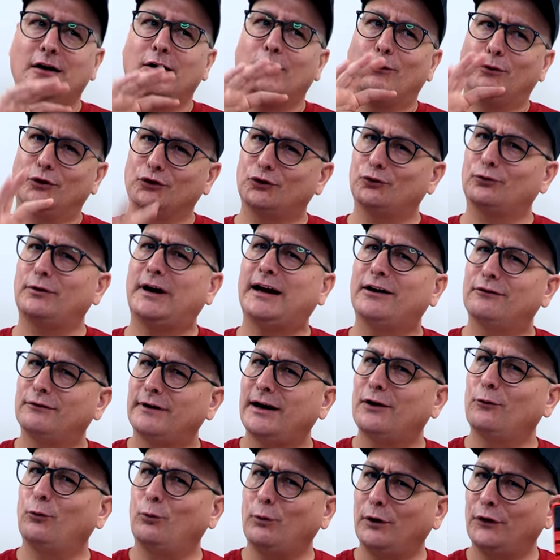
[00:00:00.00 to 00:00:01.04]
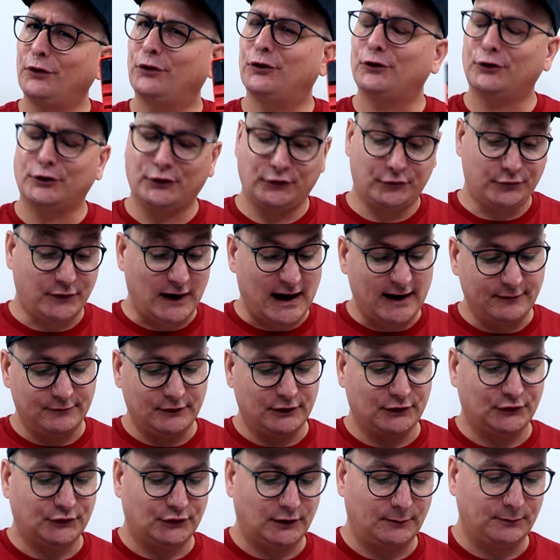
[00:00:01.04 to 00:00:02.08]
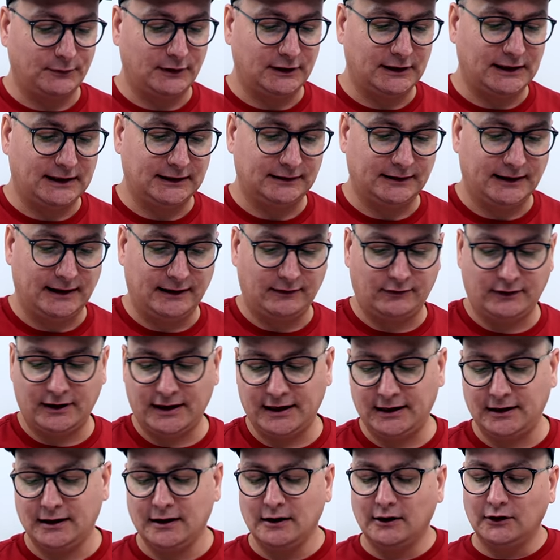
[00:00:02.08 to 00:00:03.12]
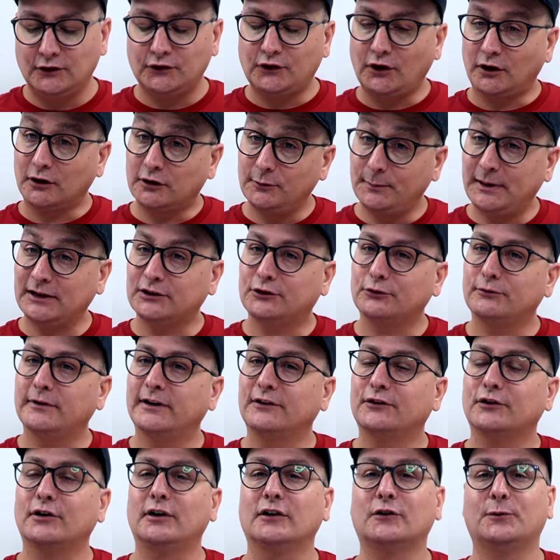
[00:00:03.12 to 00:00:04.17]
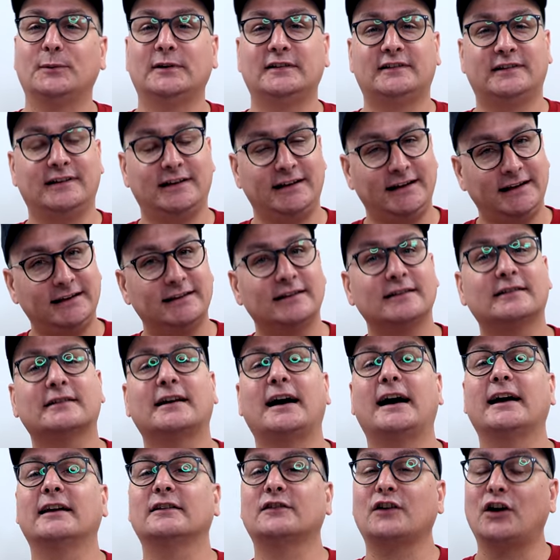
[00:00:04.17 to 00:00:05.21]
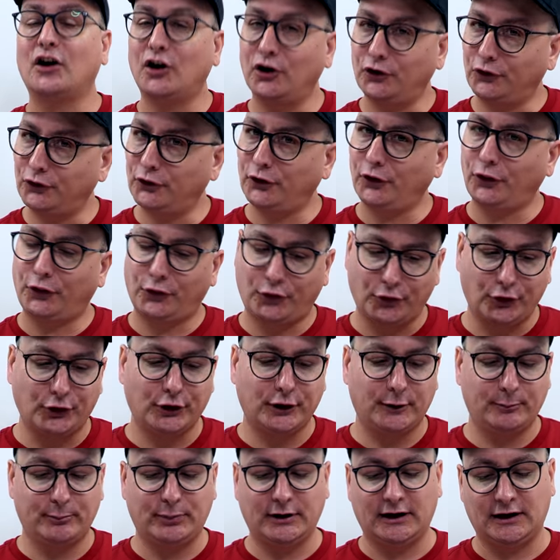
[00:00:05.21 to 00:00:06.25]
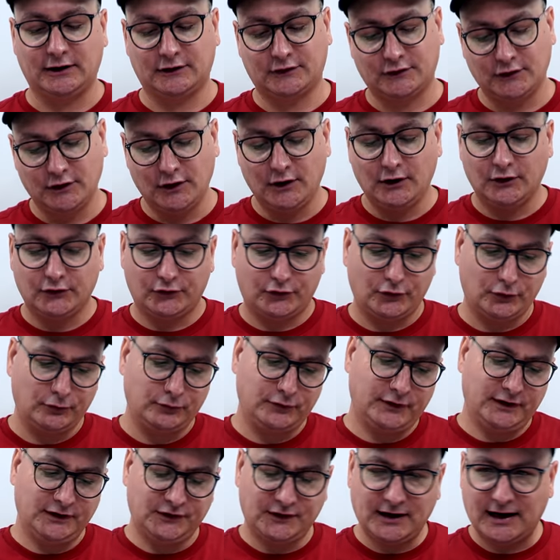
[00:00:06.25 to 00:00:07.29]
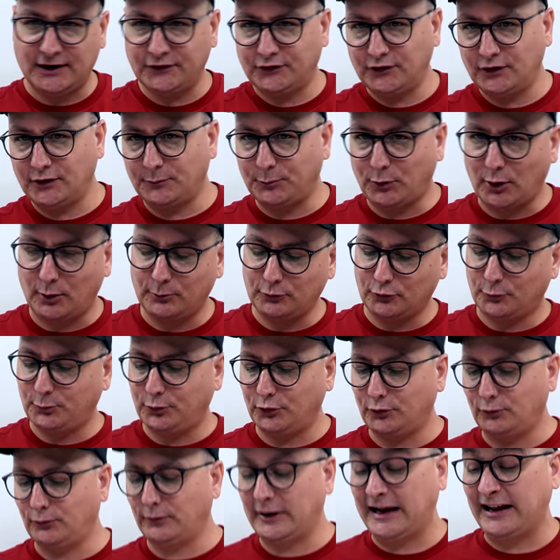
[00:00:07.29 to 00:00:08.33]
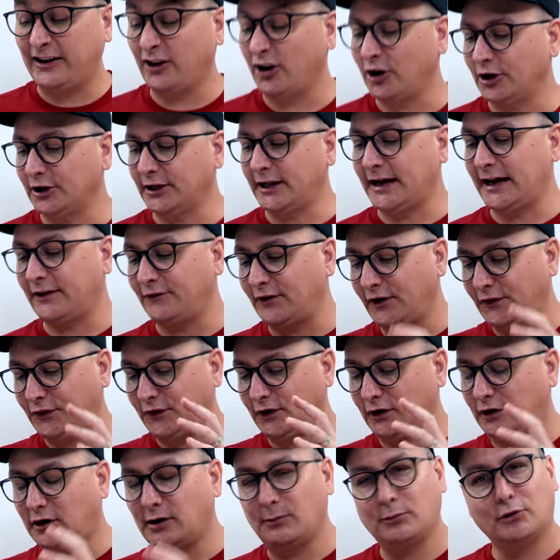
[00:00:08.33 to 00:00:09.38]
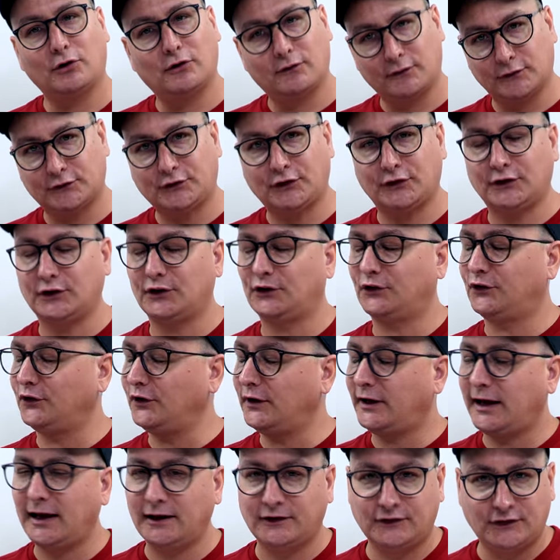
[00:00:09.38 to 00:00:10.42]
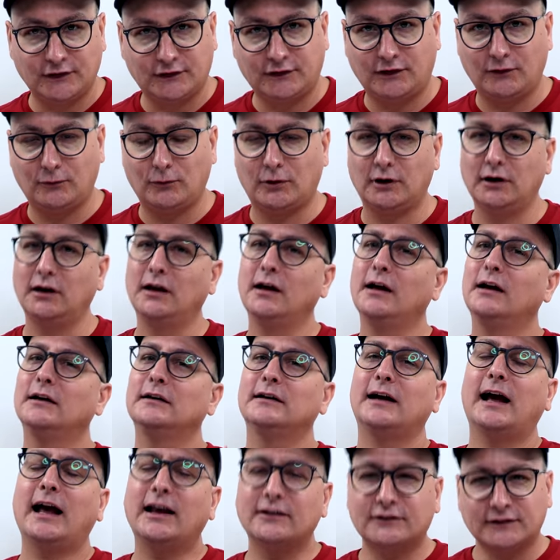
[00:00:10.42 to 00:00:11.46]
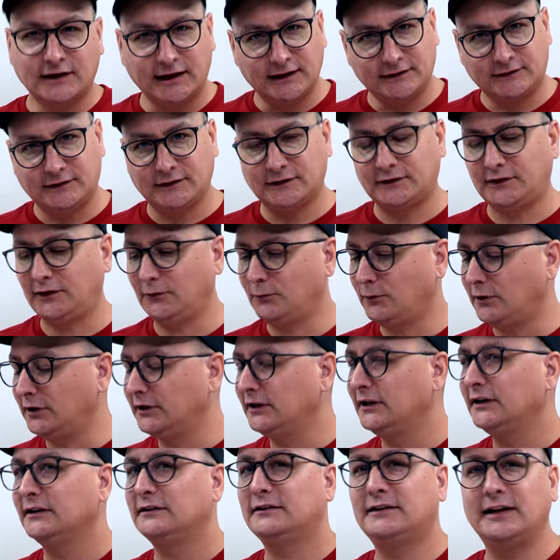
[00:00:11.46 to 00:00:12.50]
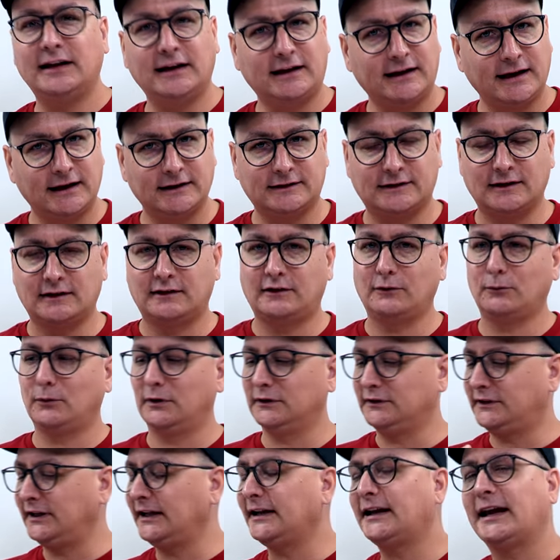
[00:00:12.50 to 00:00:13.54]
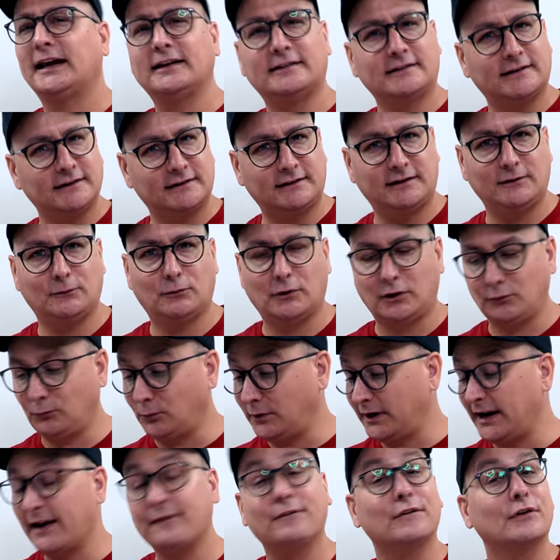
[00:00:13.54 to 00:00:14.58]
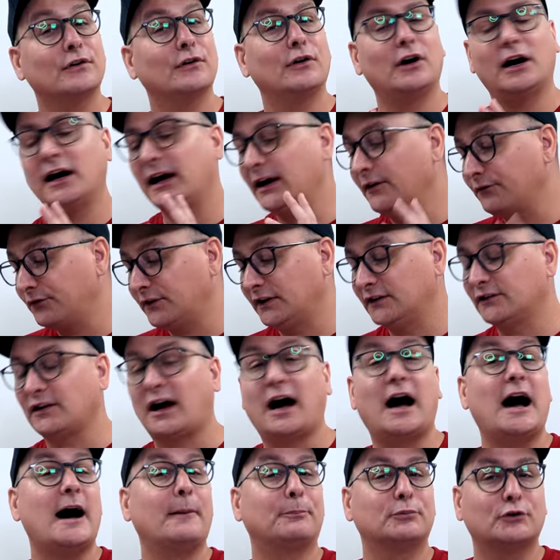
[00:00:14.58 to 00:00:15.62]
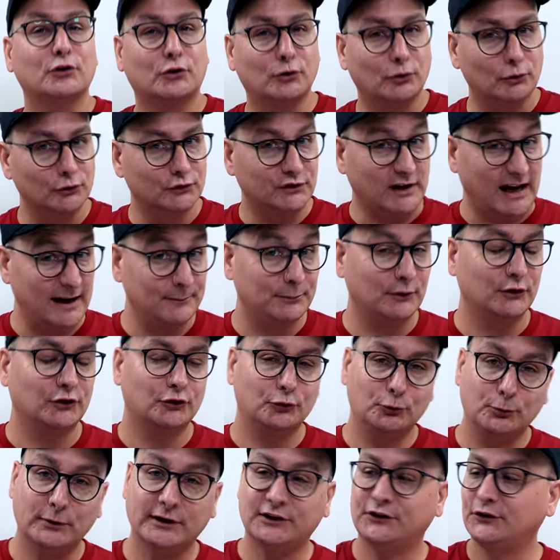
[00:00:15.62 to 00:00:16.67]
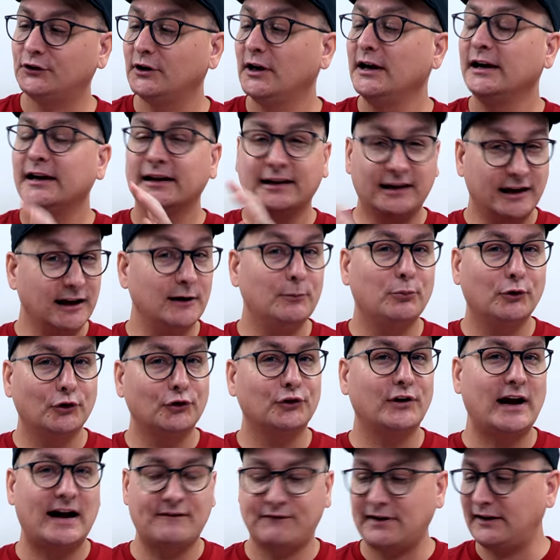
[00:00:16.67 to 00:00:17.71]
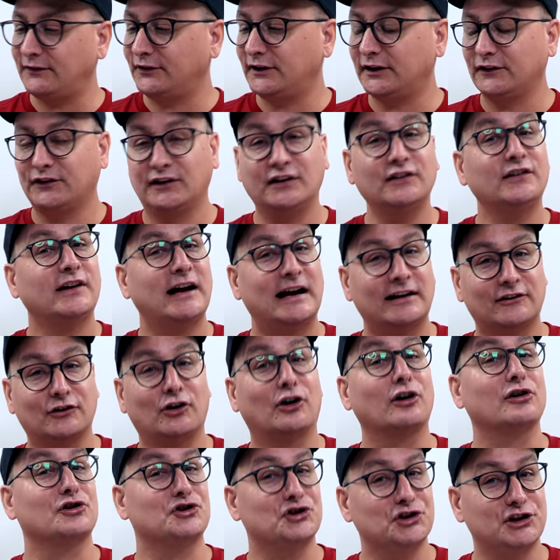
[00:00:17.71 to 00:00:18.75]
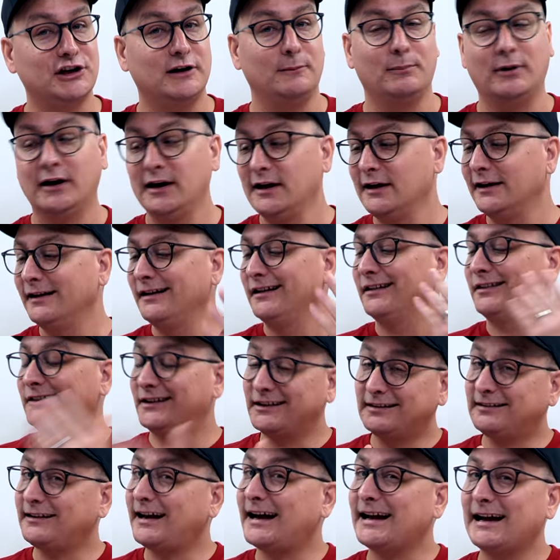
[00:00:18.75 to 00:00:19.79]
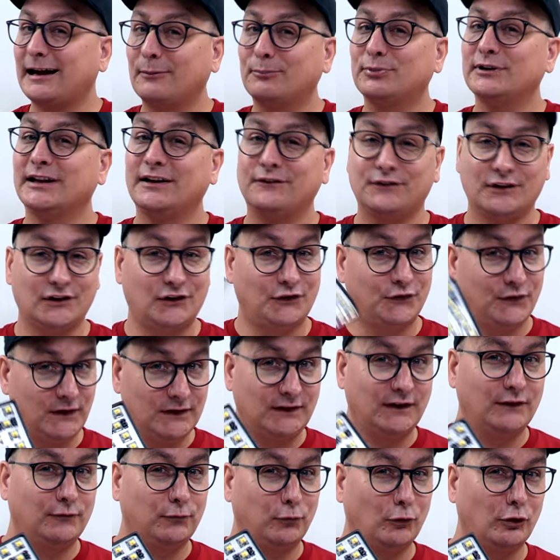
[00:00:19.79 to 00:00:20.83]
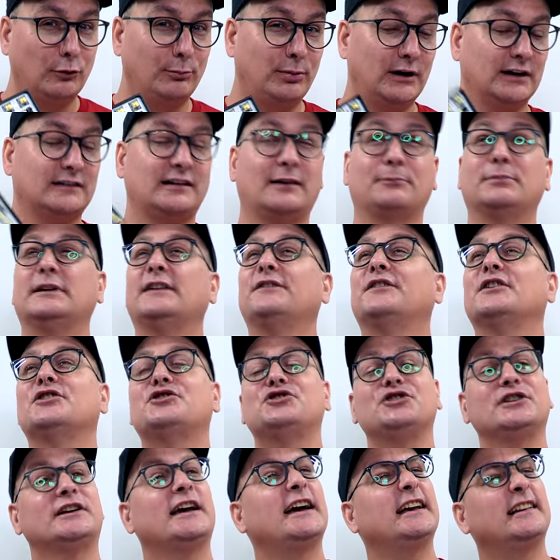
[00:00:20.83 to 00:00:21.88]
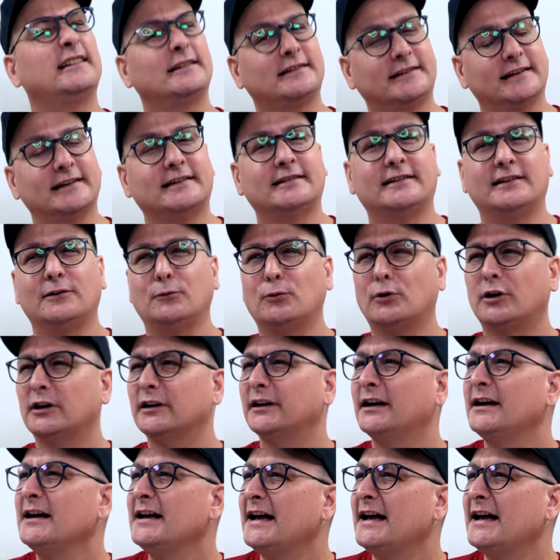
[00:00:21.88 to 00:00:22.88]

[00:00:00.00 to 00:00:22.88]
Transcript: was right around 135-ish, something like that, right? Talking about the Razer Huntsman TE, this guy is 130 bucks. So these guys you can almost put right online right there. Coming over to the GK61, SK61, DK61, DK61, whatever of these optical type of switch keyboards you have out there, these guys are cheap. This guy, I believe, is 54 bucks. I believe the GK61